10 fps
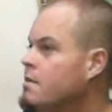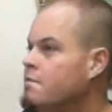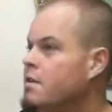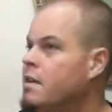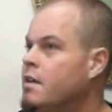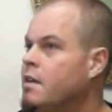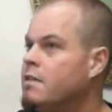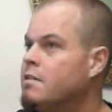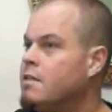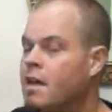
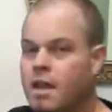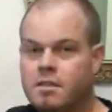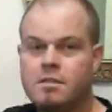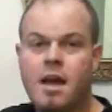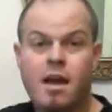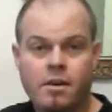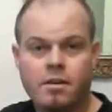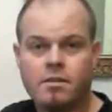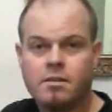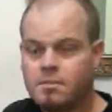Venus, and
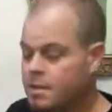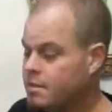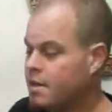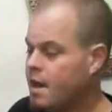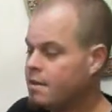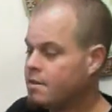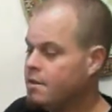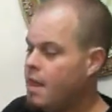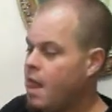Saturn, to be exact.